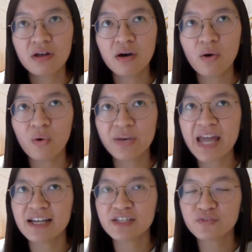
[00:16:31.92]
on
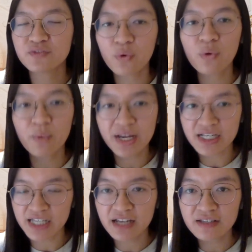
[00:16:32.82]
at least 4
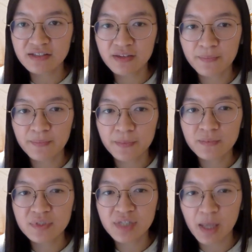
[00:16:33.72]
weekdays.
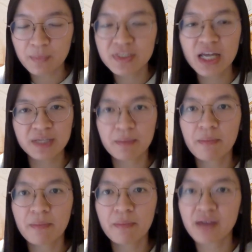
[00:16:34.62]
Sometimes it
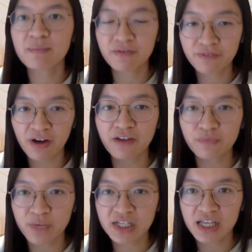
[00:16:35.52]
might be
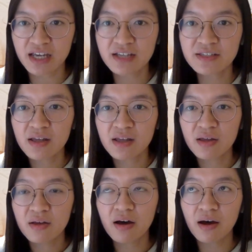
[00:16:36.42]
5 weekdays.
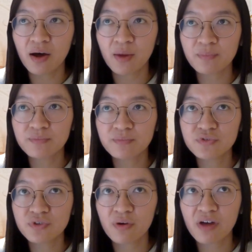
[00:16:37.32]

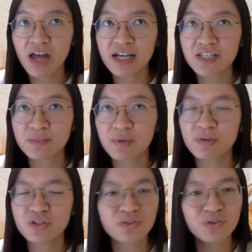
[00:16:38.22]
So at least
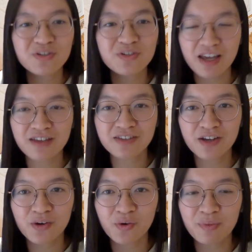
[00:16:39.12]
maybe 2 days are
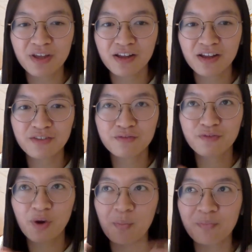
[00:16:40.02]
going to be like
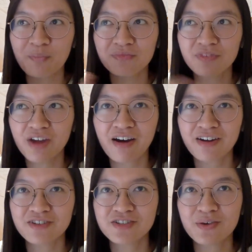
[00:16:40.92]
from
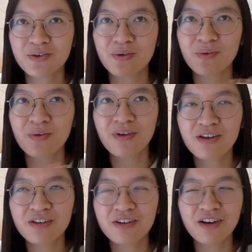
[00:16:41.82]
9 to
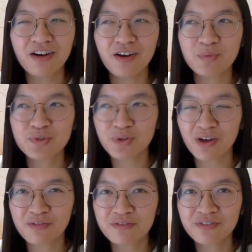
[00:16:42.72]

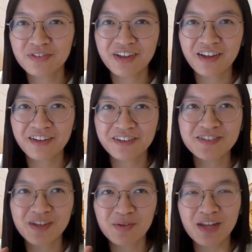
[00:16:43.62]
12,
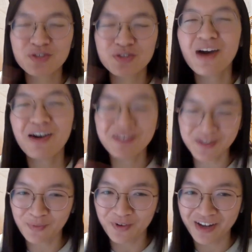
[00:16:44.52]
like 2 hours in
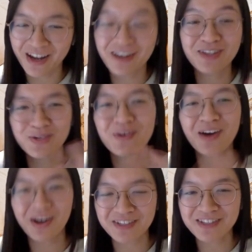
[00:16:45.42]
the morning and then 2
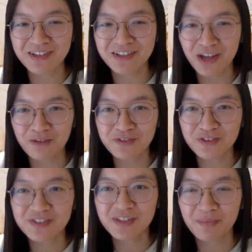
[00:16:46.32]
hours in the
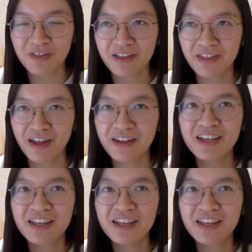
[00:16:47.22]
afternoon, something like that.